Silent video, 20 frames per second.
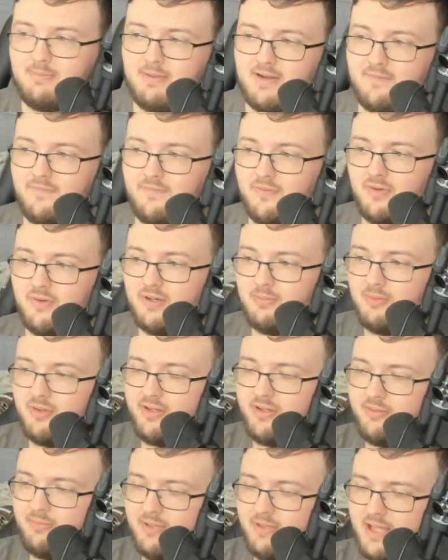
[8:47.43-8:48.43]
and
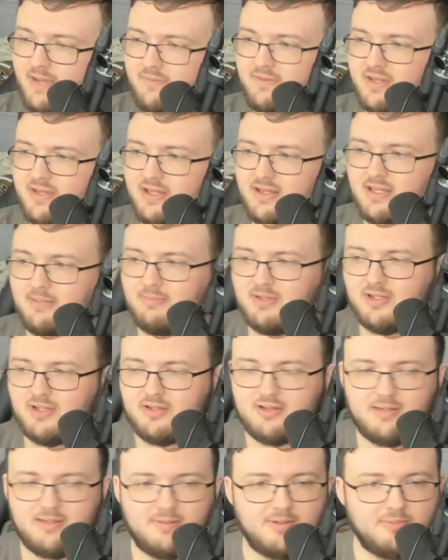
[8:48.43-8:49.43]
affordable. This was obviously Team of the
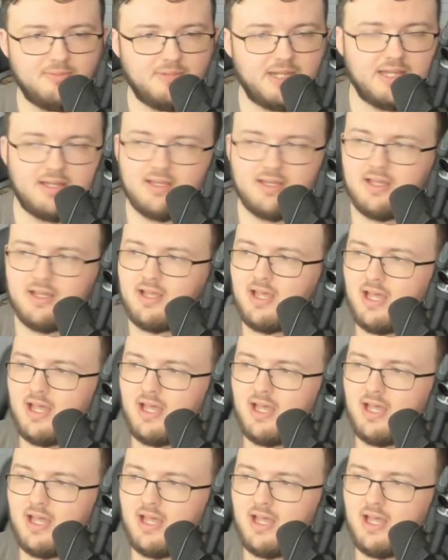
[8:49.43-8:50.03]
Year, Team of the Week.